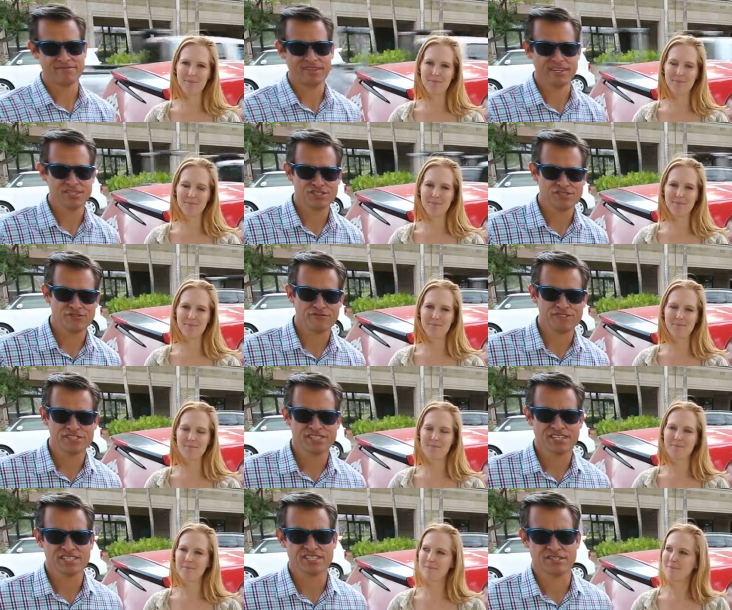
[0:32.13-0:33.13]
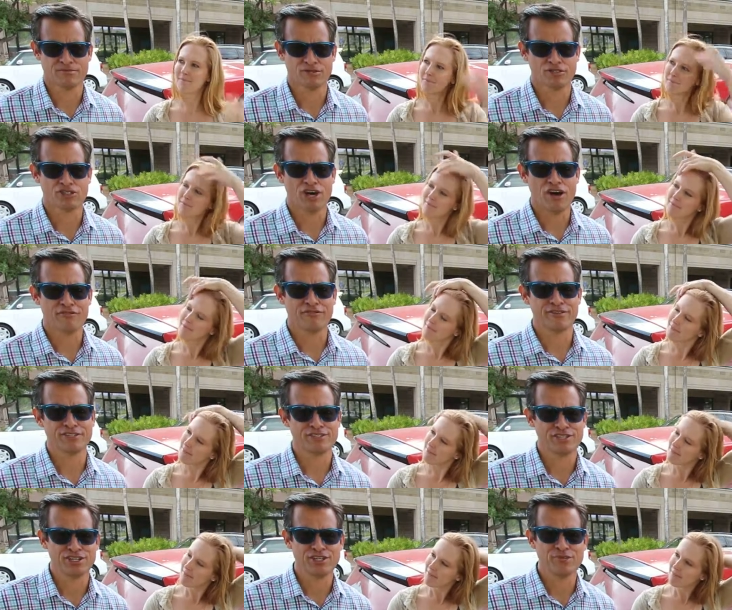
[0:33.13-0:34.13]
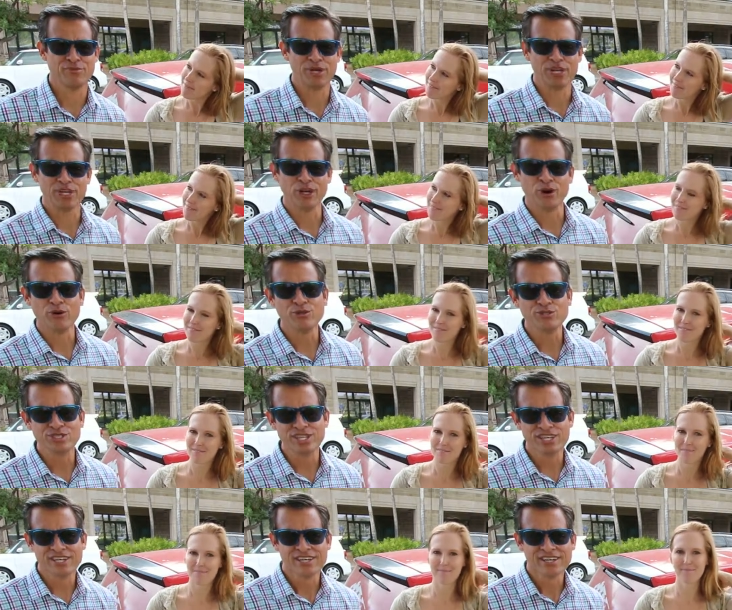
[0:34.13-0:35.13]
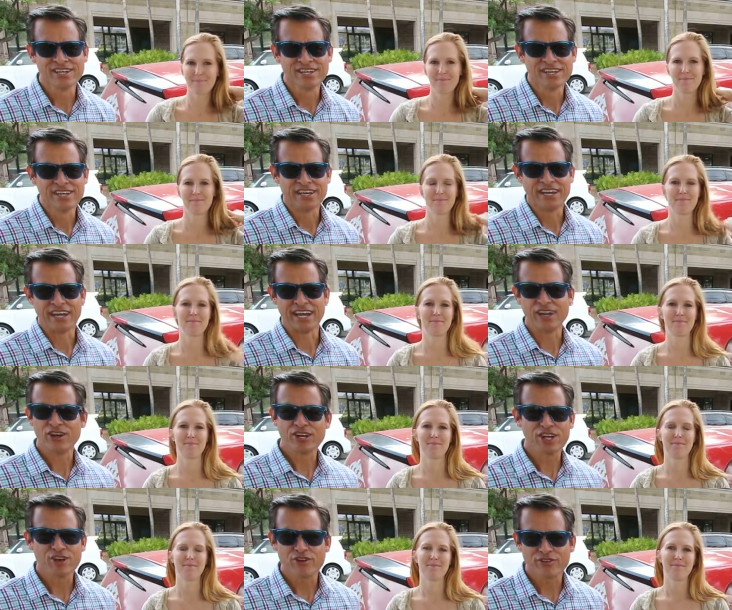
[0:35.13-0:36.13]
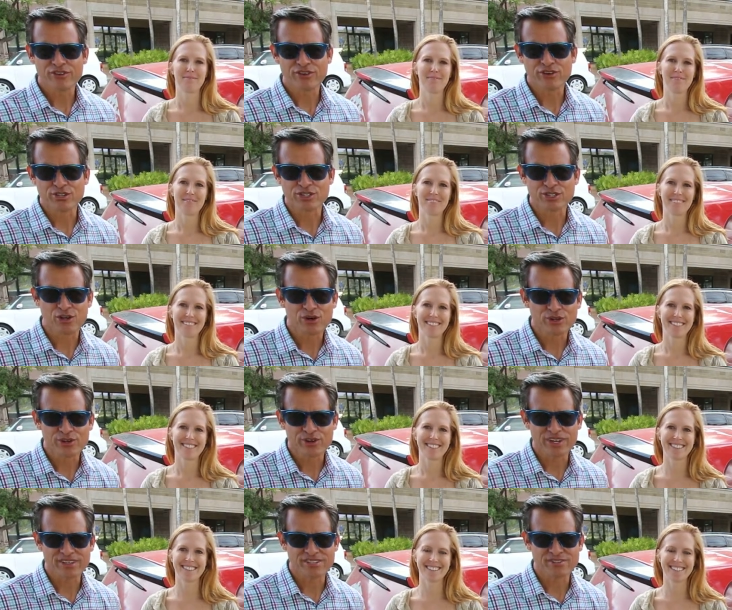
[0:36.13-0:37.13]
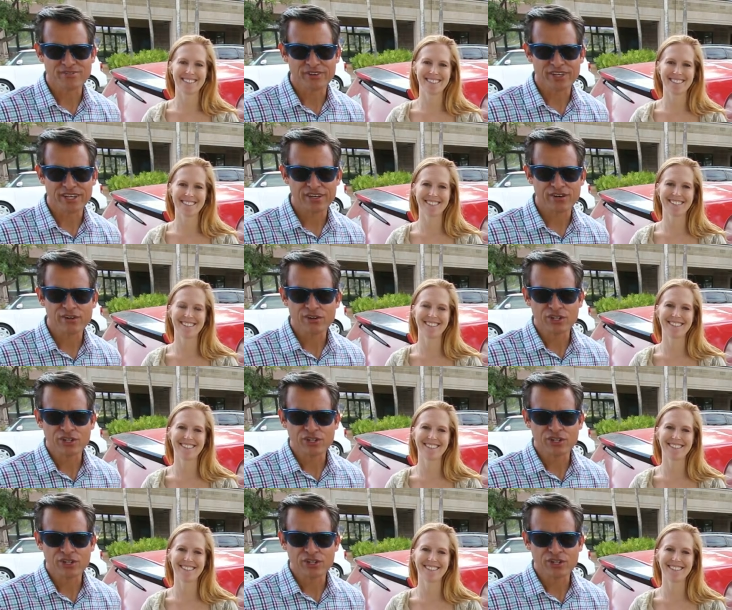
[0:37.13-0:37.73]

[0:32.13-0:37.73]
Speaker 1: unless you're visiting someone's office and you're being nosy and looking over their shoulder at this video,